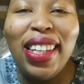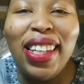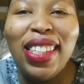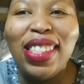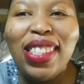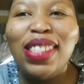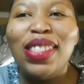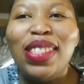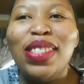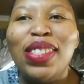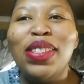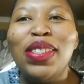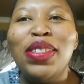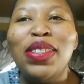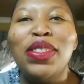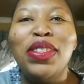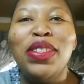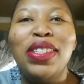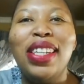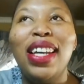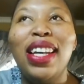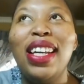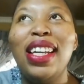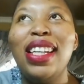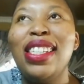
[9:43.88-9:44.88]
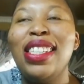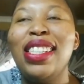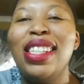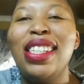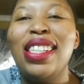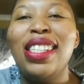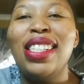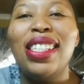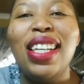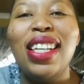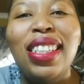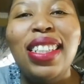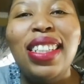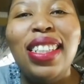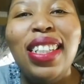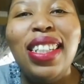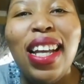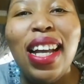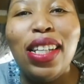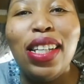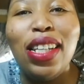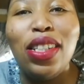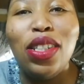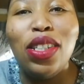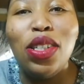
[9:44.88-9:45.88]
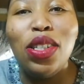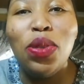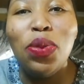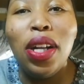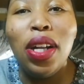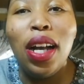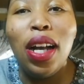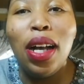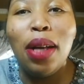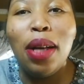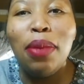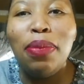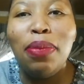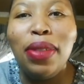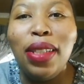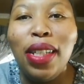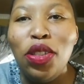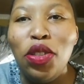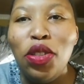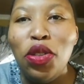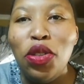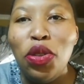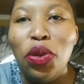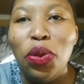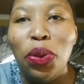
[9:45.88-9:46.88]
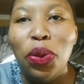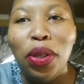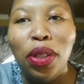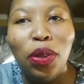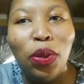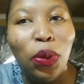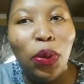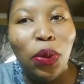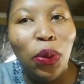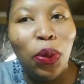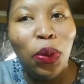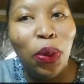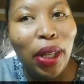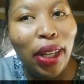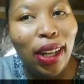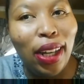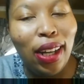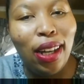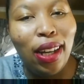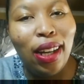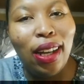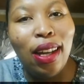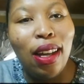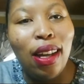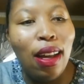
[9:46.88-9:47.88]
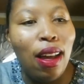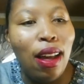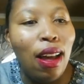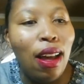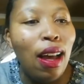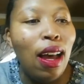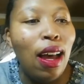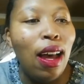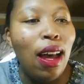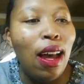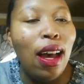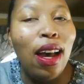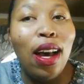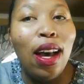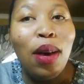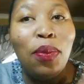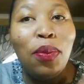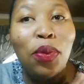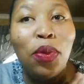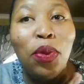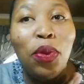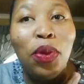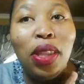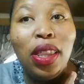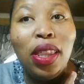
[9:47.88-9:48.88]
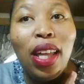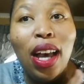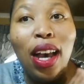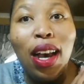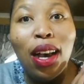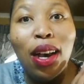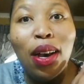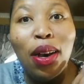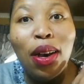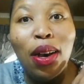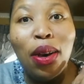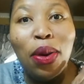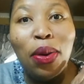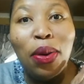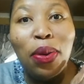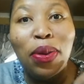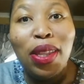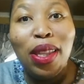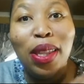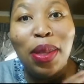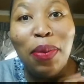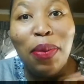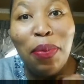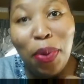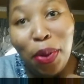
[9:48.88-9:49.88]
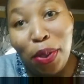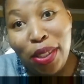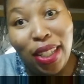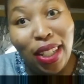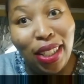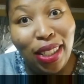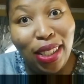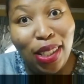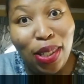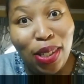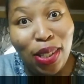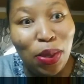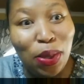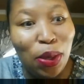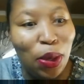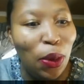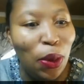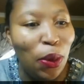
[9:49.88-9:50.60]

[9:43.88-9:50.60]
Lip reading: So today is a Sunday. I just want to update you real quick with how the project is going.